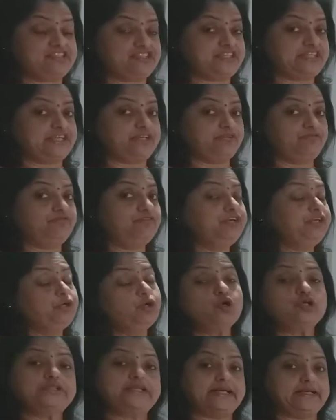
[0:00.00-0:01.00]
state. We
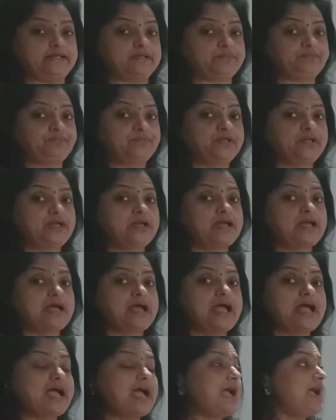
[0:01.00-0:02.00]
know that.
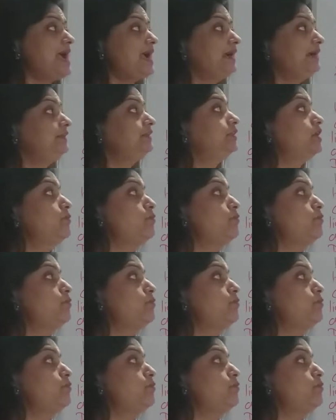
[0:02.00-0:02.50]
And the